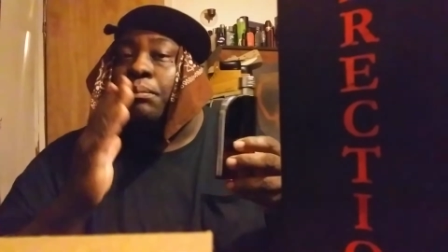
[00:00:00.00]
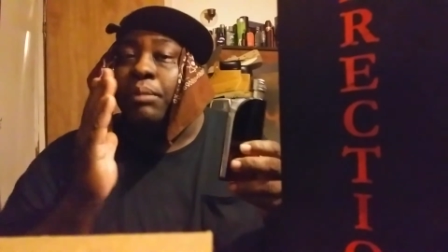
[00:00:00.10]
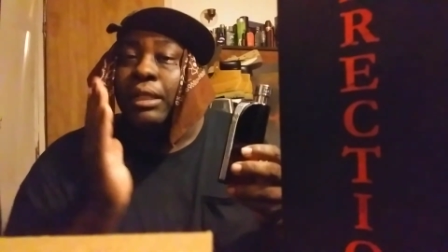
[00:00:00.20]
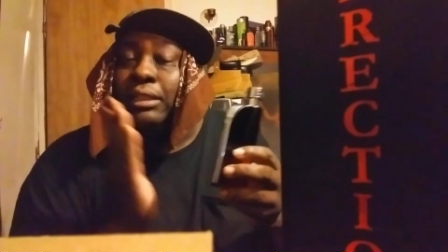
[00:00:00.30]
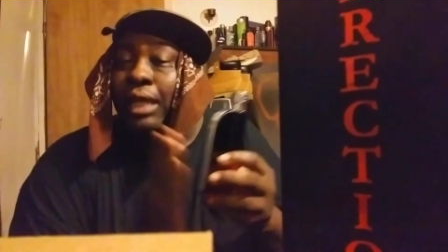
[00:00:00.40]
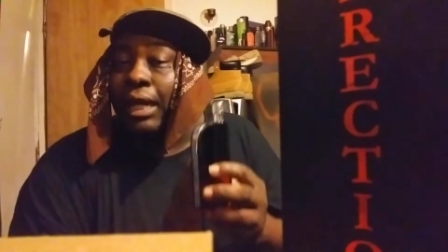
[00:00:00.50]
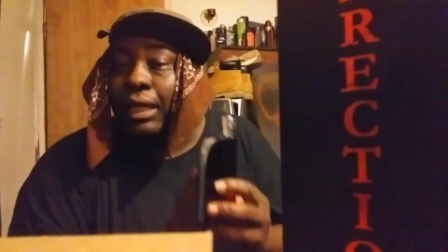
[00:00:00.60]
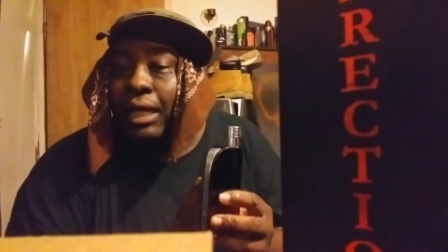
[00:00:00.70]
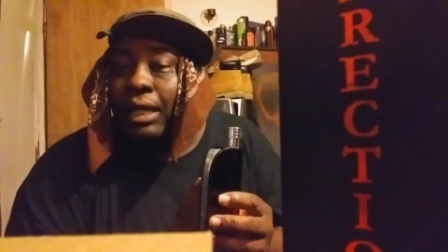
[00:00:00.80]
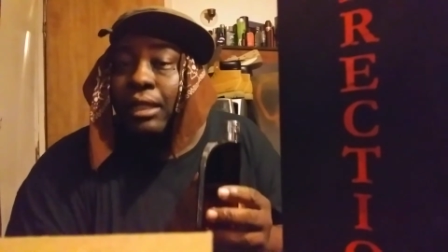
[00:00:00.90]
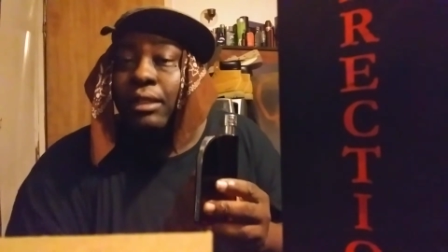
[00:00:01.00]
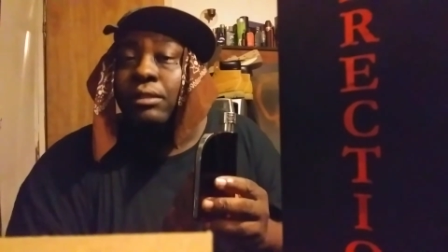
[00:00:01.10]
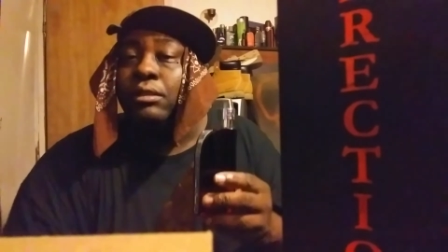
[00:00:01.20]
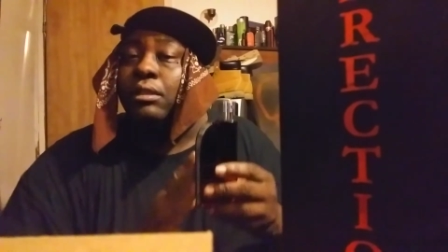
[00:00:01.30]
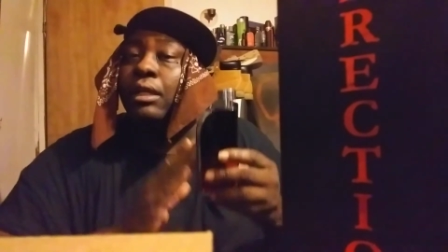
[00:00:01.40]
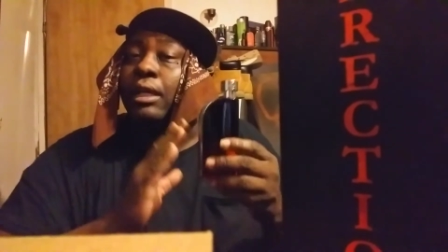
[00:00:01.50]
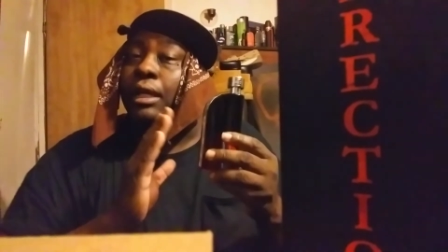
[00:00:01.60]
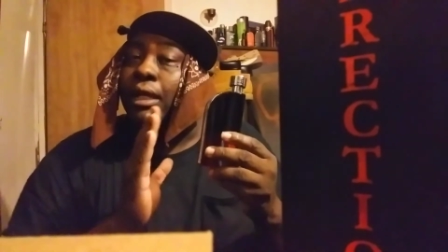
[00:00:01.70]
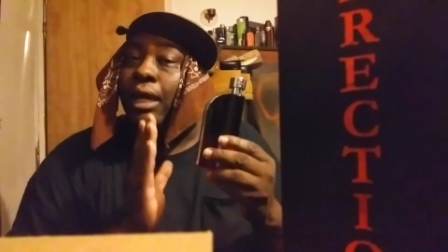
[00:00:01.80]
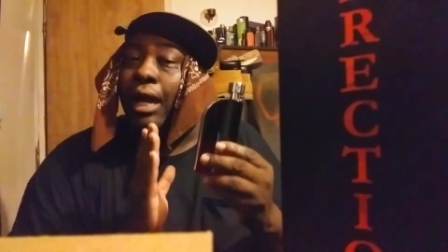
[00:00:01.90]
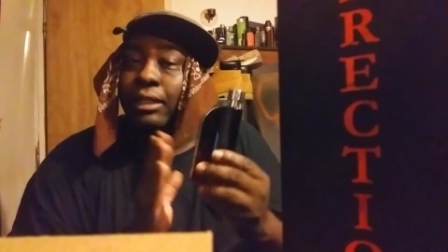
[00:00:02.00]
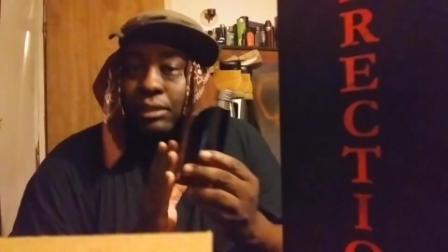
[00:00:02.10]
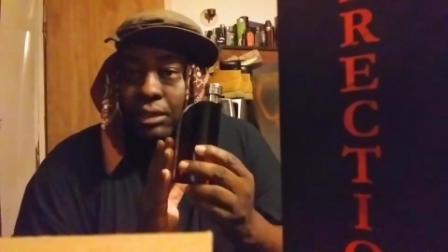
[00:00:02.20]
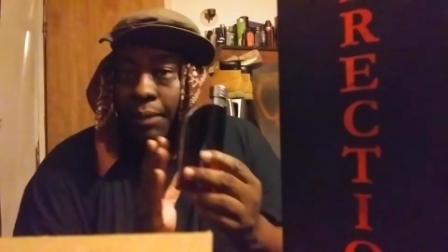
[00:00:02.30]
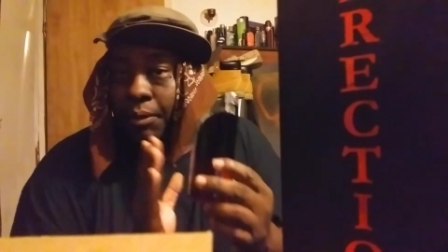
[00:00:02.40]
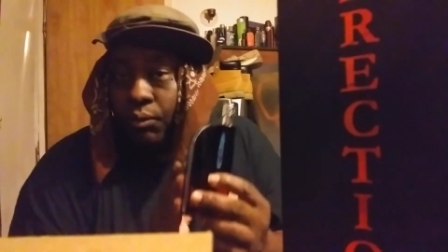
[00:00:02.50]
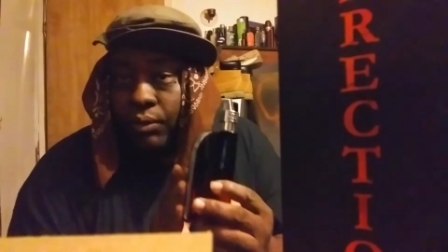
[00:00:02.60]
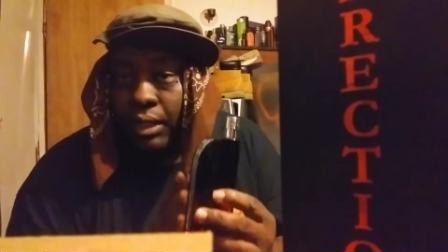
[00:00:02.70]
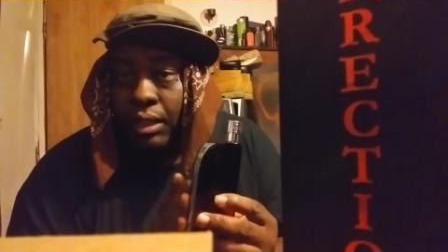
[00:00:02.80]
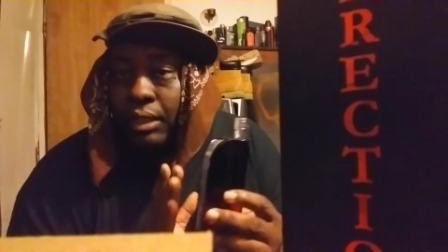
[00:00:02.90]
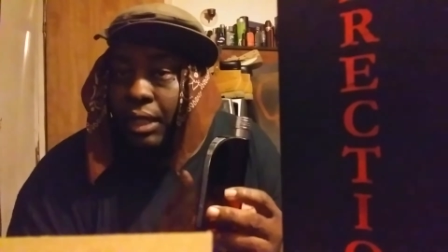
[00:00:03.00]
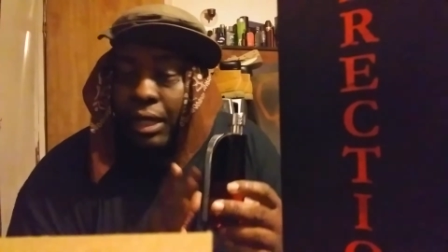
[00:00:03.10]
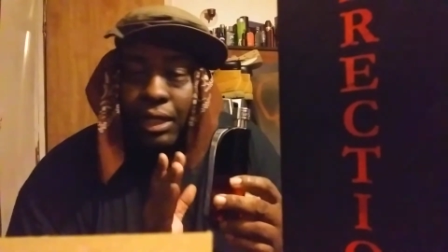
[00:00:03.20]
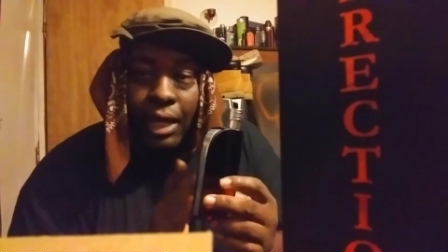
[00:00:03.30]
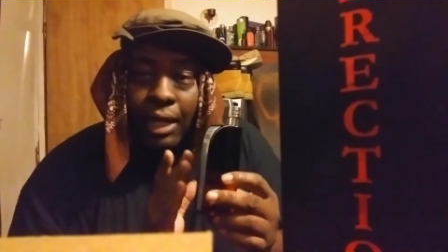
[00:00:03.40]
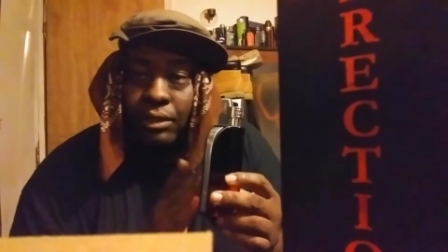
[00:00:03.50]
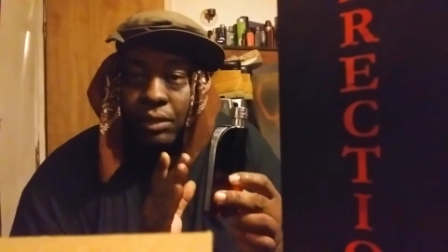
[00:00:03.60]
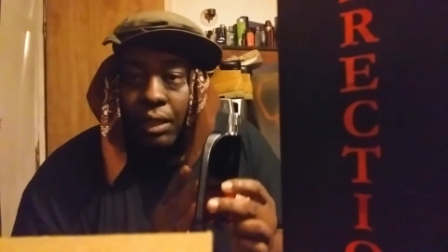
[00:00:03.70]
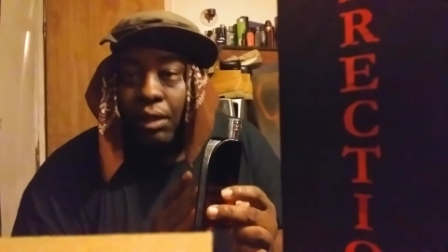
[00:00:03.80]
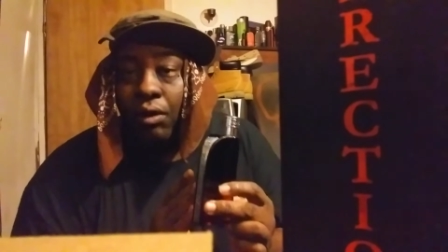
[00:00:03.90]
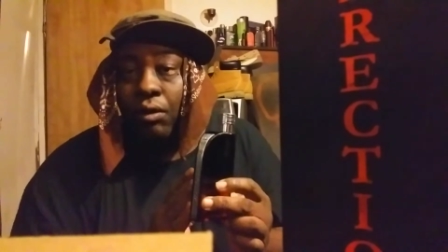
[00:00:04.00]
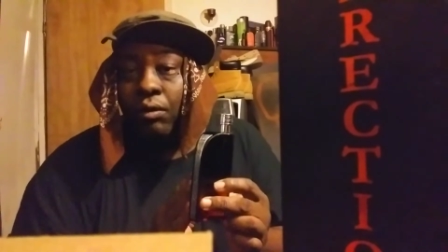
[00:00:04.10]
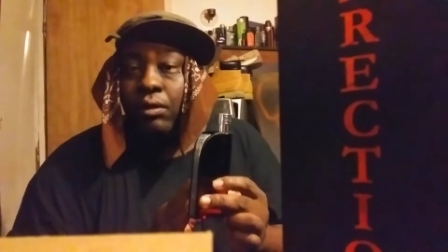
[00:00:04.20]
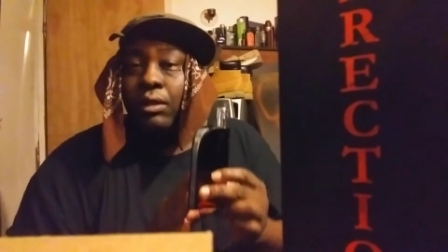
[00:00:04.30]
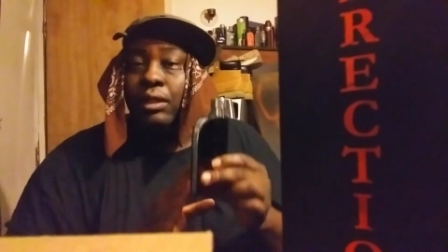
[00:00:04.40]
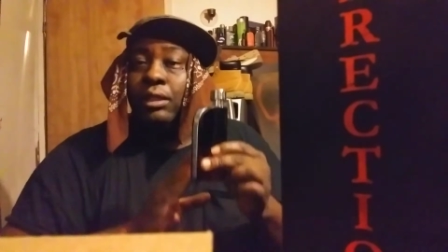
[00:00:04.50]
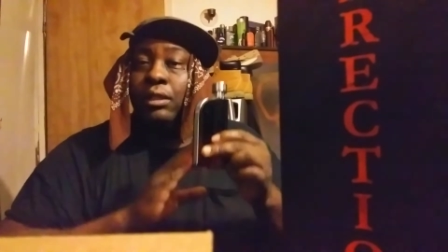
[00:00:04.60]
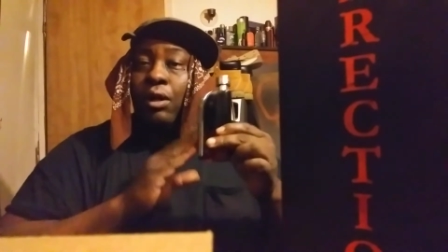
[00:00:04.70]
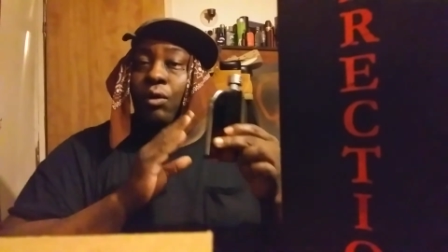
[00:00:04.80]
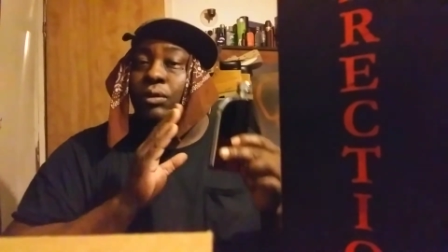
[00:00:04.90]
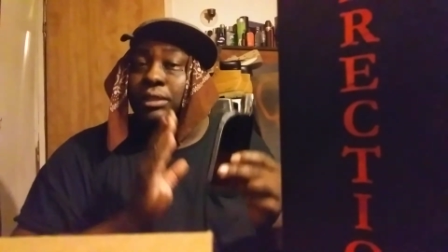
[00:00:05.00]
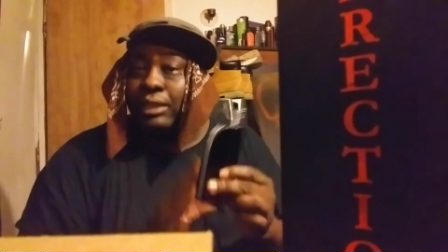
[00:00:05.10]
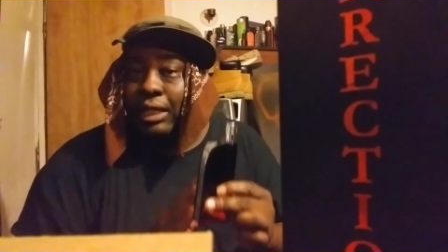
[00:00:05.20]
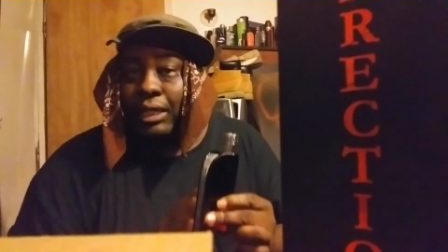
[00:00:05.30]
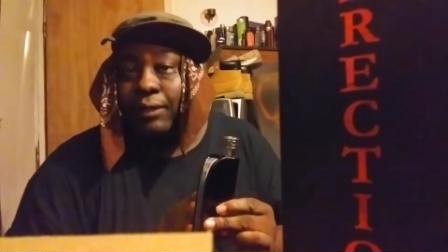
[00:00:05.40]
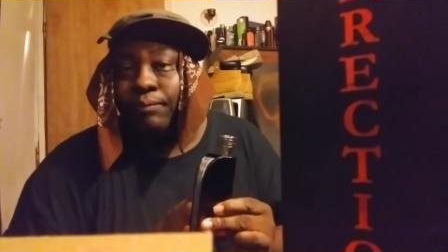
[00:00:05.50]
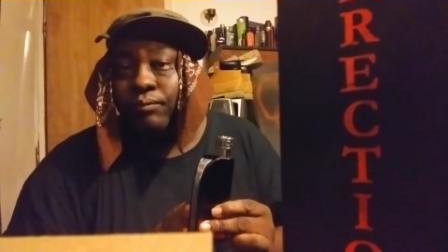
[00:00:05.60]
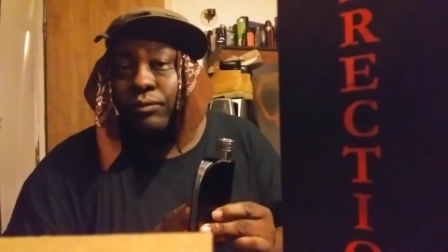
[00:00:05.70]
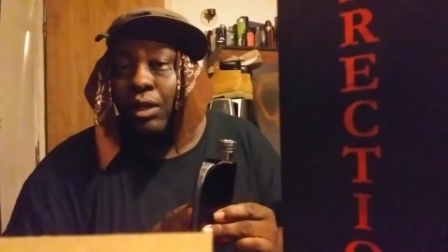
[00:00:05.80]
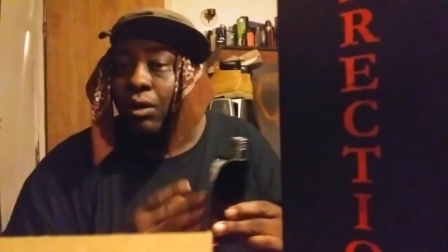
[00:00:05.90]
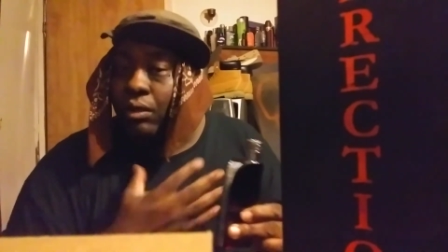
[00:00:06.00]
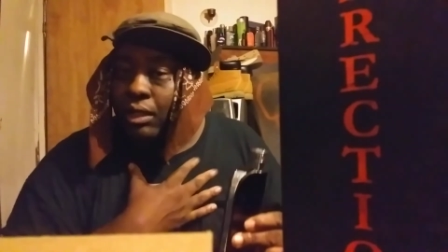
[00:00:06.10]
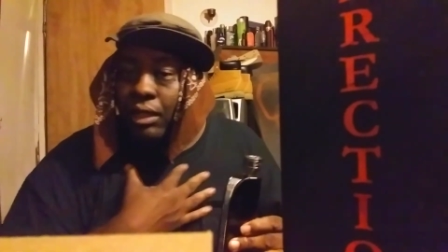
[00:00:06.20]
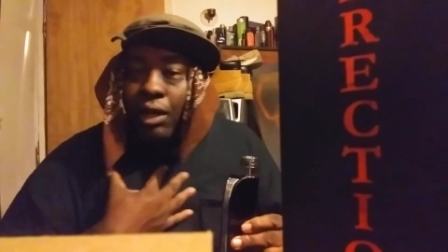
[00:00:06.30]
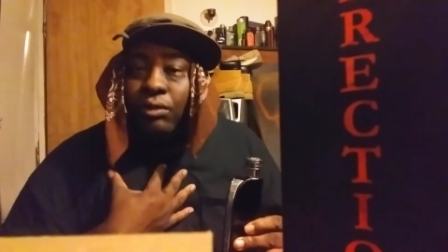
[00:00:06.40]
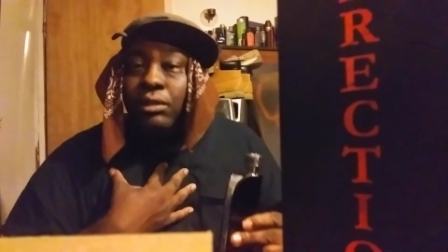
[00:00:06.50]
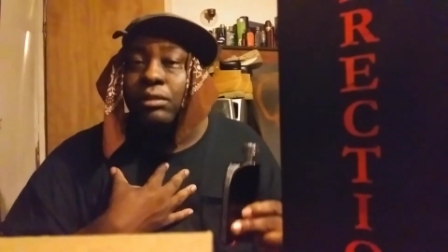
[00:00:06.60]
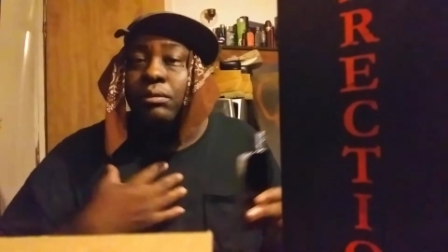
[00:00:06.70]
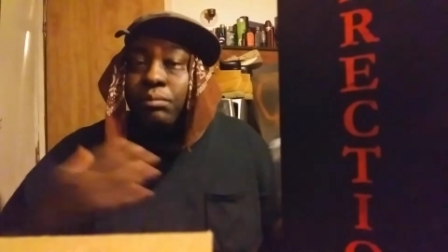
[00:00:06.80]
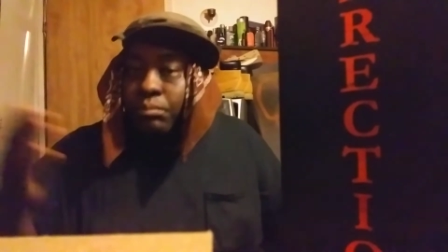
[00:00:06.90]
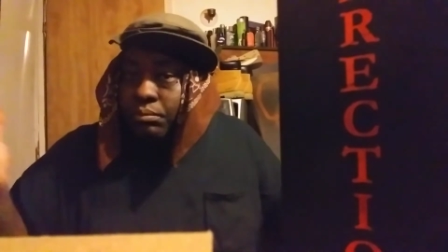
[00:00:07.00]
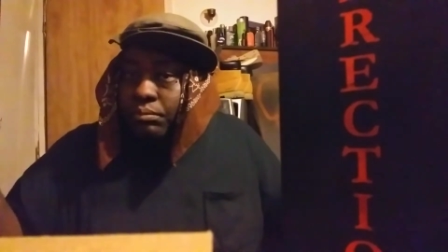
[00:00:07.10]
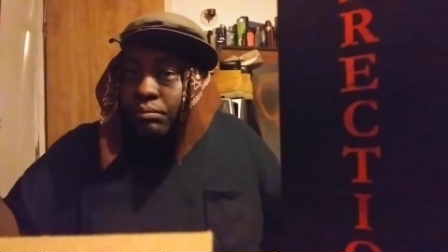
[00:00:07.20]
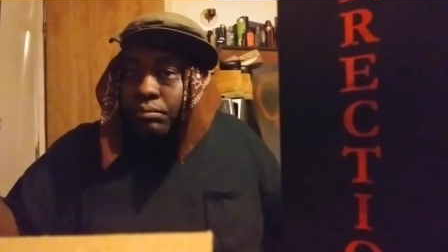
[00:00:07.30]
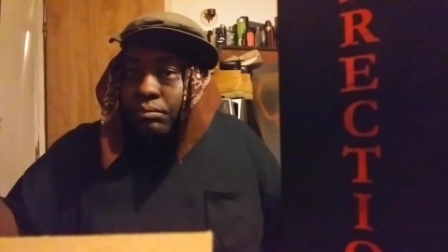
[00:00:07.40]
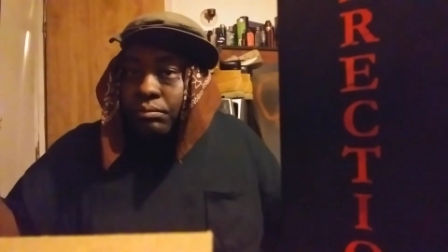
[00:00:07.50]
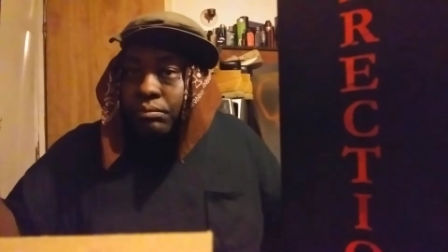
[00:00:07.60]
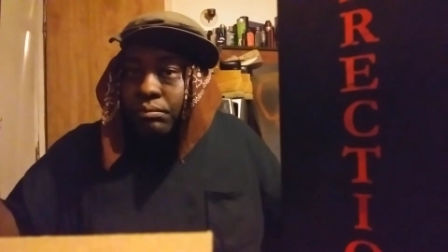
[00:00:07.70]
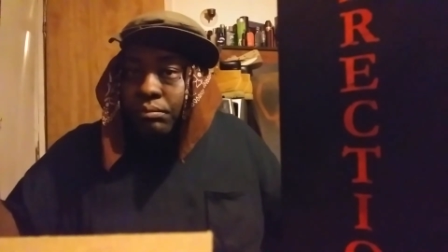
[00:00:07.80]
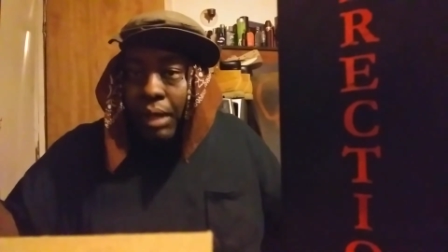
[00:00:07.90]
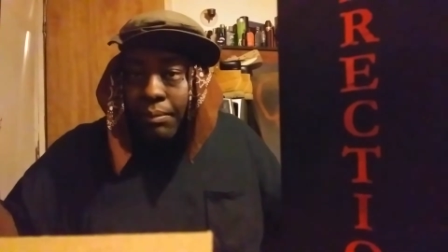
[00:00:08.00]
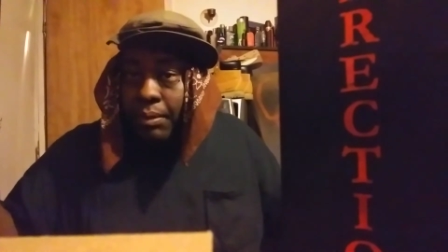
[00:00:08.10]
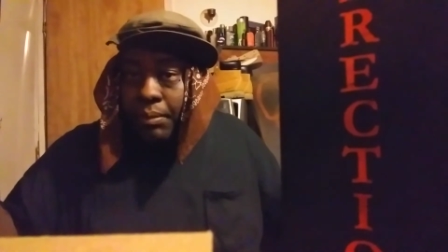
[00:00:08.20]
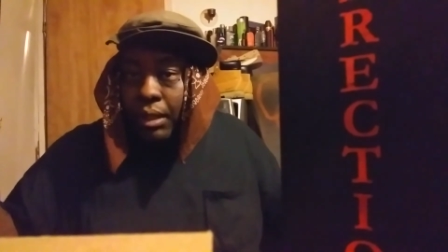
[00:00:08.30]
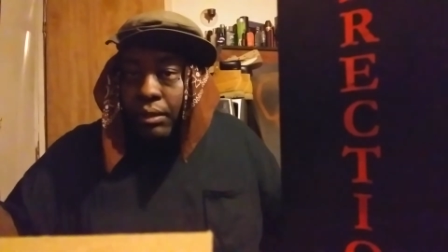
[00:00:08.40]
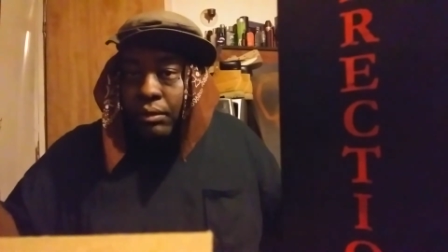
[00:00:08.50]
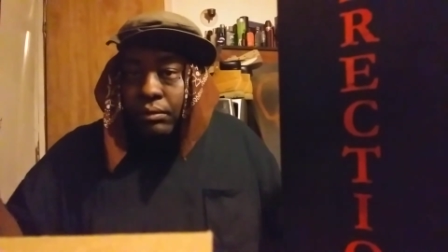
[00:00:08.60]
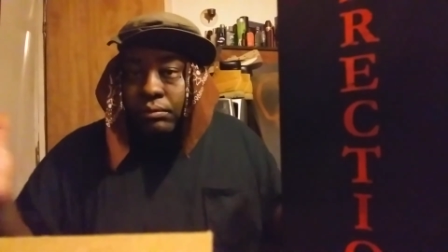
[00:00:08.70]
But the thing is, I just keep it real. It doesn't last that long on the skin. On your clothing, might be better.